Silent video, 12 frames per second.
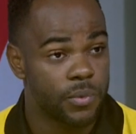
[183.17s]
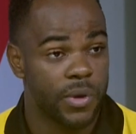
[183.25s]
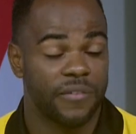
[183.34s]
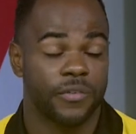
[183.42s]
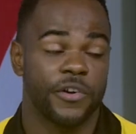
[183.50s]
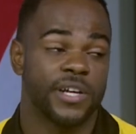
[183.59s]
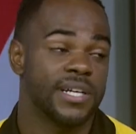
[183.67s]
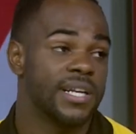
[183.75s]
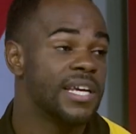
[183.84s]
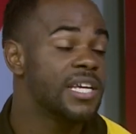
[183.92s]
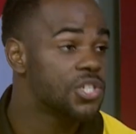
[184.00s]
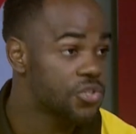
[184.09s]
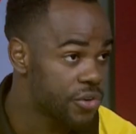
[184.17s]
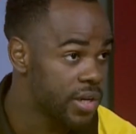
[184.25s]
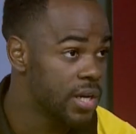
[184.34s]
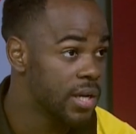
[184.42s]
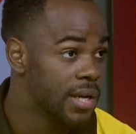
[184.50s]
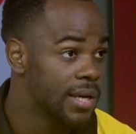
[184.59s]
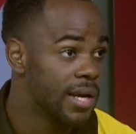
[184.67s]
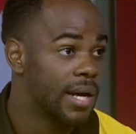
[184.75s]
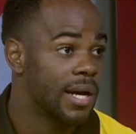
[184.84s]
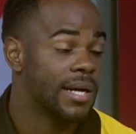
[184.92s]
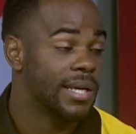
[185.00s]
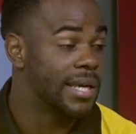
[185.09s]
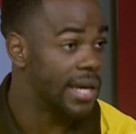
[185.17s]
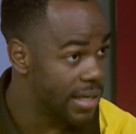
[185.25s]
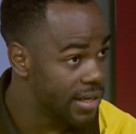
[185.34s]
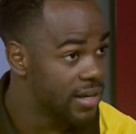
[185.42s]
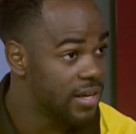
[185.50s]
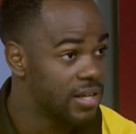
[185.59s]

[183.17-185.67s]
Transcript: We have created history again.